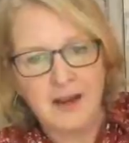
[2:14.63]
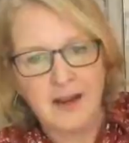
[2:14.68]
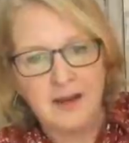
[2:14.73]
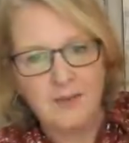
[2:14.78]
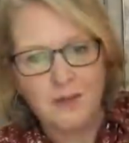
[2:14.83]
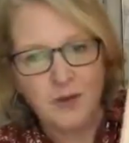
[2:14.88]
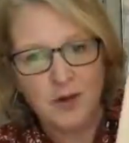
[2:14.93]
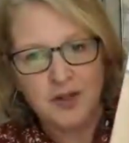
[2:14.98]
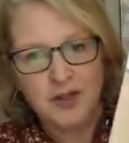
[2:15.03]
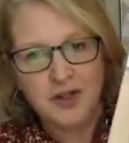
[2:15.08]
and
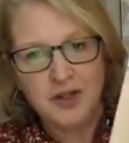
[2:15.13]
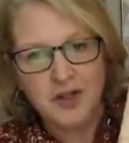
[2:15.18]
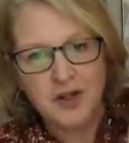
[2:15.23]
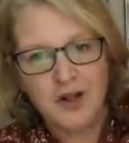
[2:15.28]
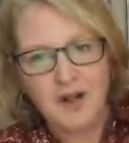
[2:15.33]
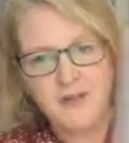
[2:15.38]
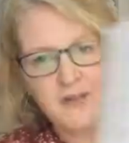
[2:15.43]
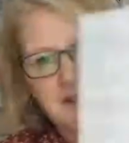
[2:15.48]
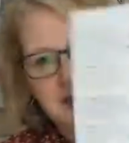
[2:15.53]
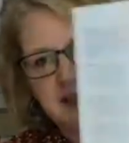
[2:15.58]
of course you get
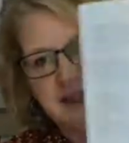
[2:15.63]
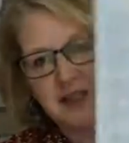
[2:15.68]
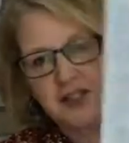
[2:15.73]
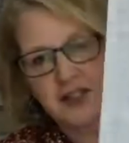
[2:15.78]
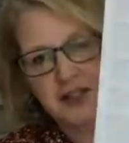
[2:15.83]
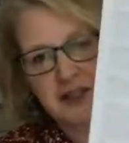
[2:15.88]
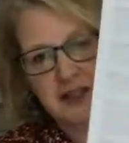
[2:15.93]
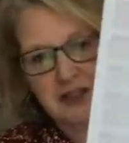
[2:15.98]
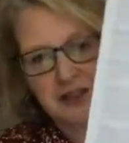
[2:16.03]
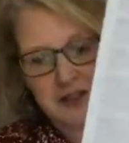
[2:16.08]
all the
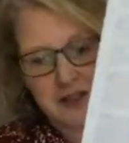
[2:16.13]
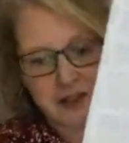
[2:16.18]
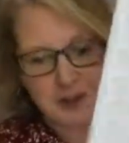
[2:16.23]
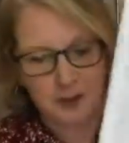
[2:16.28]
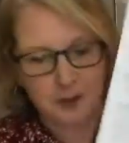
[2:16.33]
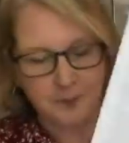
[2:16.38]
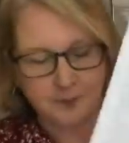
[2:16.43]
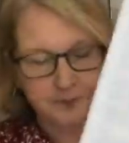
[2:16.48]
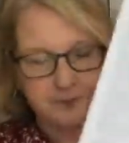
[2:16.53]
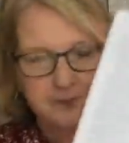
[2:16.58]
stitches
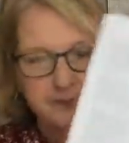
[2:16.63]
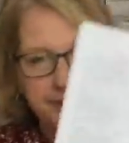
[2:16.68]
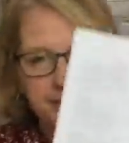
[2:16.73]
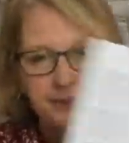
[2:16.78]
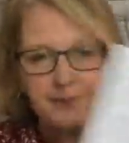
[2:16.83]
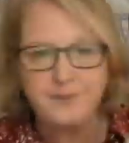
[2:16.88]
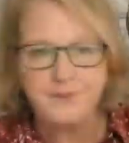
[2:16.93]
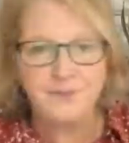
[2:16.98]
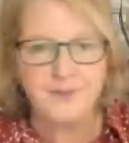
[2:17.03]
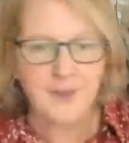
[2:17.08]
too.
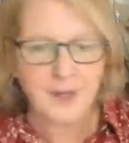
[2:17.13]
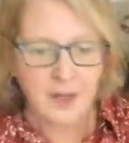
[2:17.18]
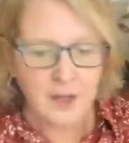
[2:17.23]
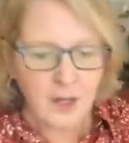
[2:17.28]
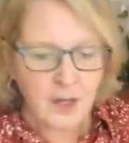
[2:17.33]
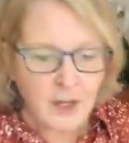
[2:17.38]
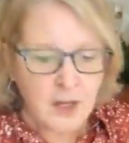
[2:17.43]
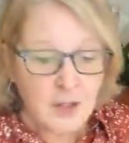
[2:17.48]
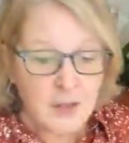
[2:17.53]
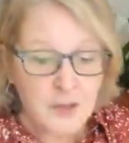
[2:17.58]

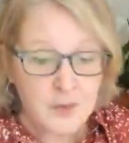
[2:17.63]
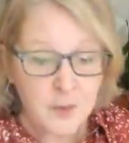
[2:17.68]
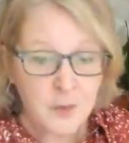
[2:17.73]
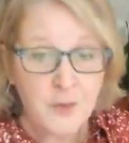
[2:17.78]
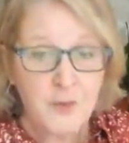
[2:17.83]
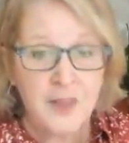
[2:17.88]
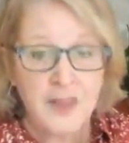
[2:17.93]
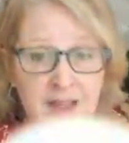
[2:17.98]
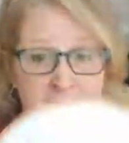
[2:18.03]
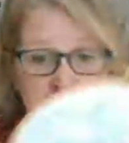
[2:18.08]
So
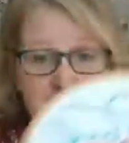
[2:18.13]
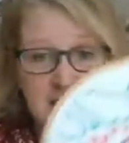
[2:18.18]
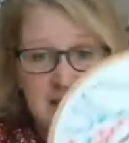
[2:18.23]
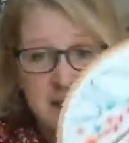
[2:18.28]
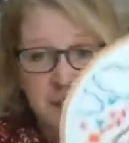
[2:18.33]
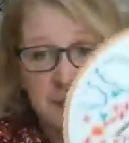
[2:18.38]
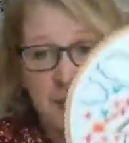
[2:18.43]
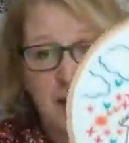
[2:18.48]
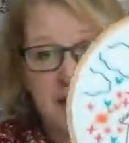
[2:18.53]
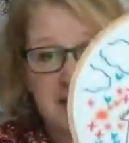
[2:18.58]
this is
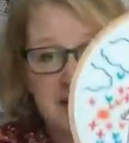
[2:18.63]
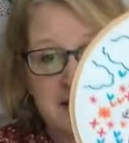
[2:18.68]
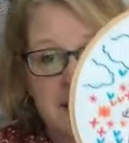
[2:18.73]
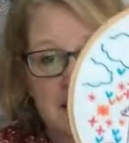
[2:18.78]
priced